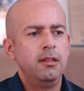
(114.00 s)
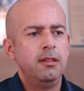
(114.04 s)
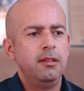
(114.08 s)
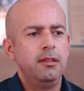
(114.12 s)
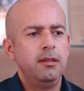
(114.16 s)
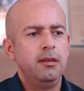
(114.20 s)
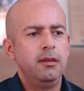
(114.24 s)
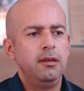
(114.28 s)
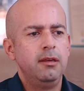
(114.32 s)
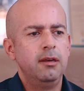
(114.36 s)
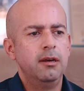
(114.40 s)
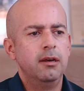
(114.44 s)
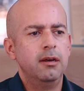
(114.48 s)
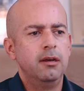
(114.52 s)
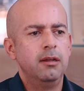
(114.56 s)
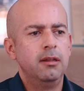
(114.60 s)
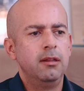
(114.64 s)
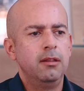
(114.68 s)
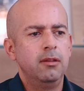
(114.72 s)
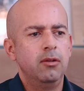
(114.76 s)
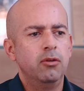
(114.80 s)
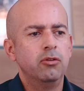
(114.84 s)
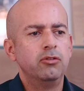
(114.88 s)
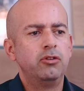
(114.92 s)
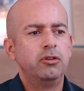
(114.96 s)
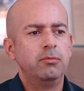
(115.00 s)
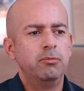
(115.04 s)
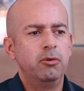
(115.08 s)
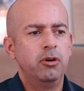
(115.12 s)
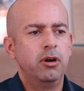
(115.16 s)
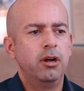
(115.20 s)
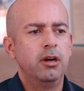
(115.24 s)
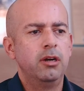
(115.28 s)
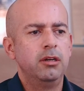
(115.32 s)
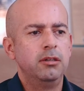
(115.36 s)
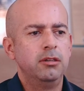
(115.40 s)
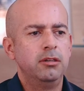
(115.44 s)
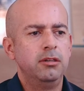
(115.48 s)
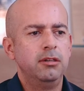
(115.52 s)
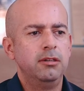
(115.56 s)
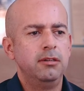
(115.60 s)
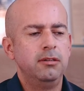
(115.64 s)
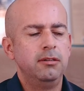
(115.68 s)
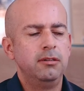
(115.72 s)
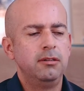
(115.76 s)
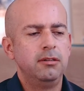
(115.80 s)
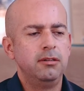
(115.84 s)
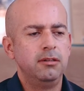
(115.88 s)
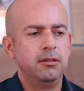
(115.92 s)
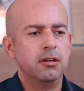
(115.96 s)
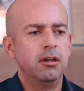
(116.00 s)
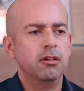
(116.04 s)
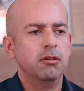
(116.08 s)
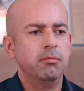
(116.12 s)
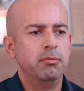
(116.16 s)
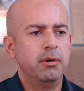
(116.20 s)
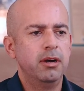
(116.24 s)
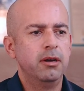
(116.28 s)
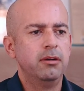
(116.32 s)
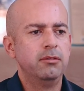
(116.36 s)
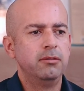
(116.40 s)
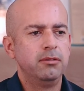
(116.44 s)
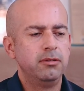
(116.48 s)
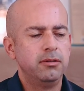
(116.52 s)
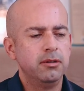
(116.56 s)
the Ultra Mirage is all about.